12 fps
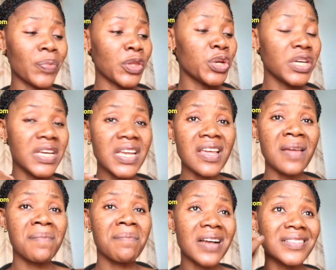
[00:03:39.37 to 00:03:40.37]
you need
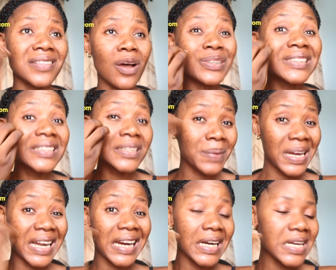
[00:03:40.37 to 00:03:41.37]
a mask that will deep
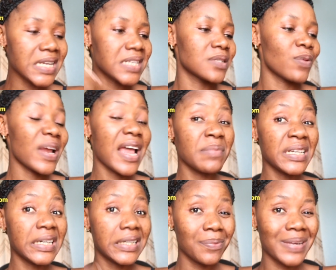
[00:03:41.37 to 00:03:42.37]
cleanse. When I
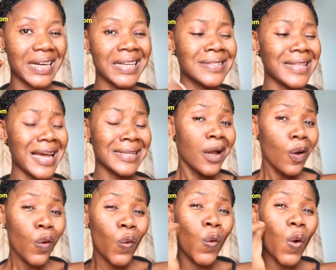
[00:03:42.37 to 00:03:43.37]
mean deep cleanse, like
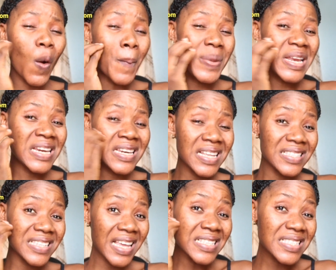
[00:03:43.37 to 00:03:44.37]
go
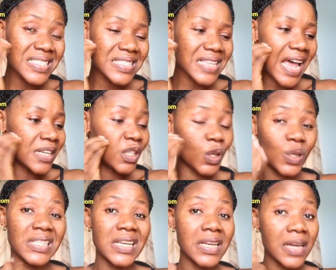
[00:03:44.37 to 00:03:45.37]
beneath inside your
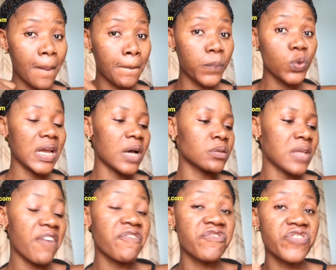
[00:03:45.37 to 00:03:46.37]
skin and pull out
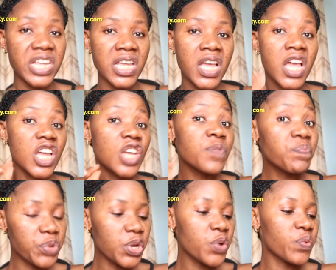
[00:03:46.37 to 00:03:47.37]
every
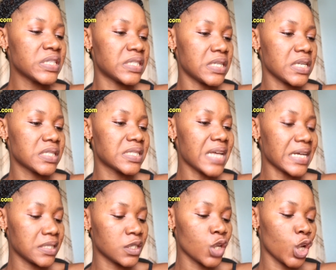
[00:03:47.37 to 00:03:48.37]
impurities
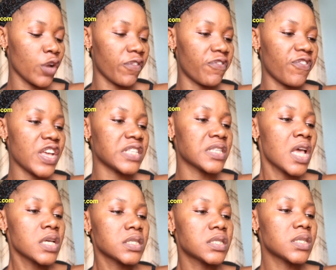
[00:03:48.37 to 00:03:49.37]
that is on your face.
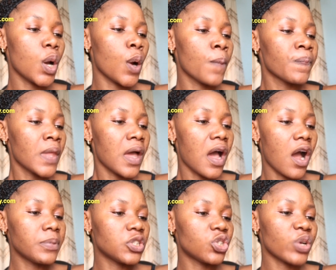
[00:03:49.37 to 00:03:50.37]
So
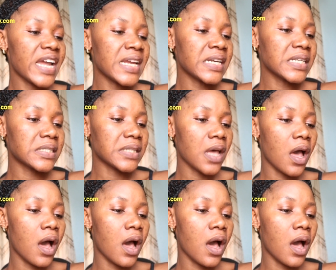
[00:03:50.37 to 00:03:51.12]
I'll be trying this